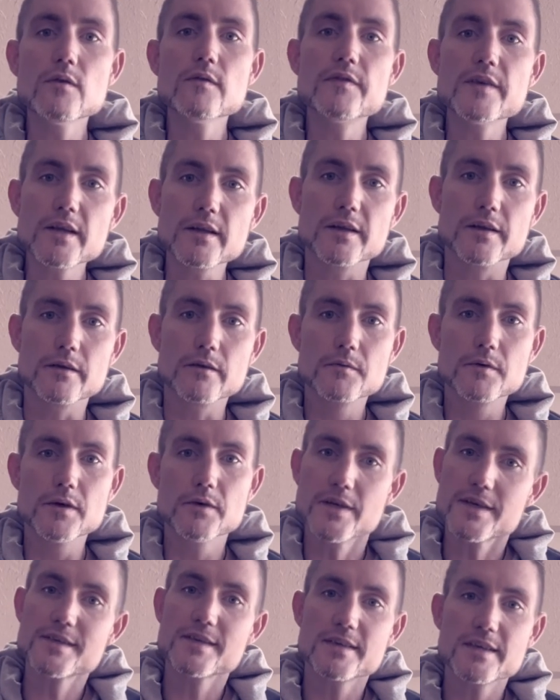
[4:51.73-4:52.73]
villain who
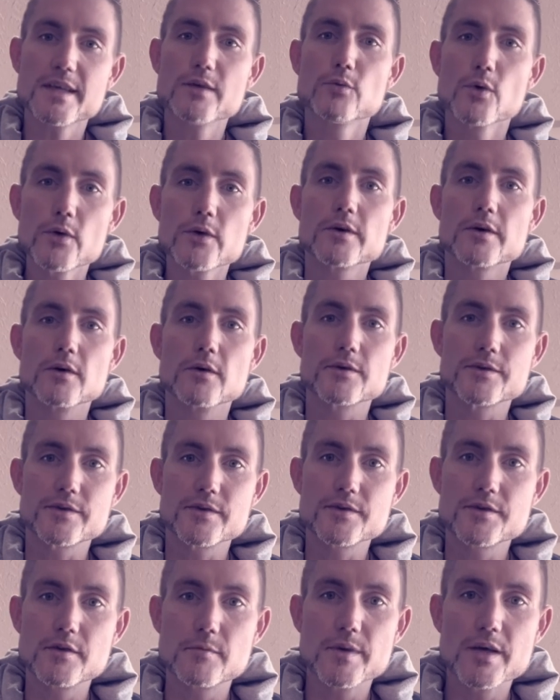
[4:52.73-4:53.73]
doesn't need roller
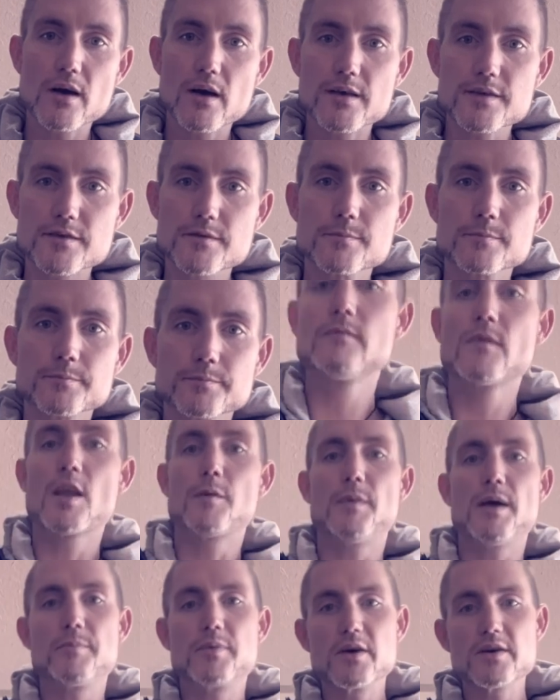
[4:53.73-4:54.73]
coasters to be awesome.
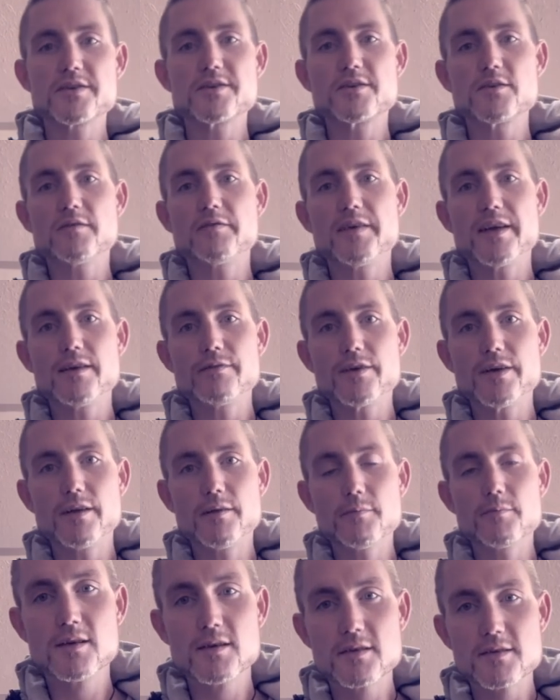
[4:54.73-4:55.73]
My personal
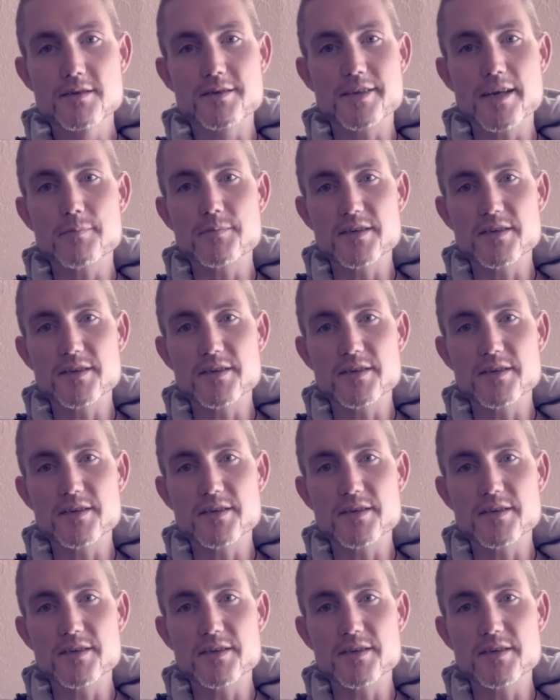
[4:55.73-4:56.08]
favorite, Step